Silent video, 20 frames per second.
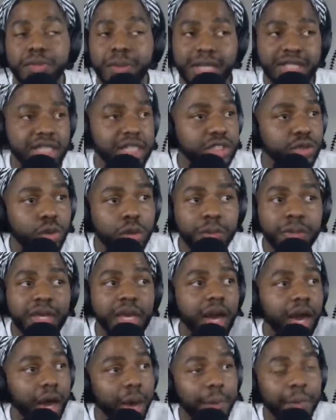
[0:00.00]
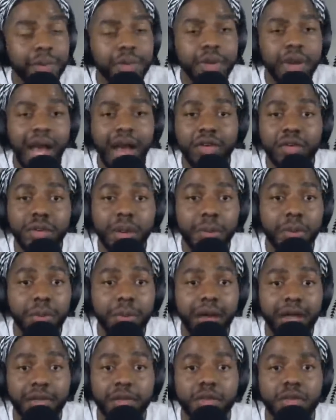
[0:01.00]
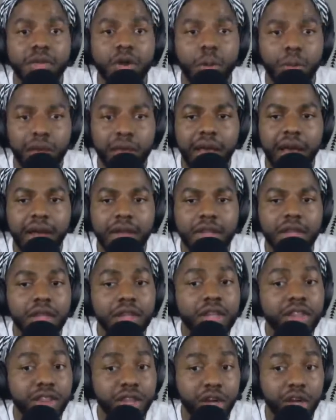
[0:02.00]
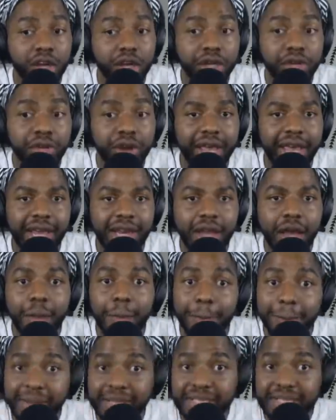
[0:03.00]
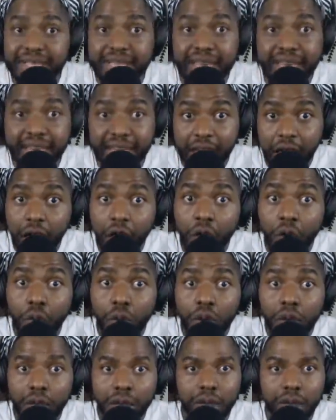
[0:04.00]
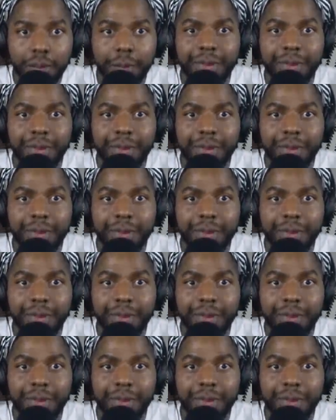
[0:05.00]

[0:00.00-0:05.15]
My teacher would be up. I remember oh my god, third grade Miss Keogh.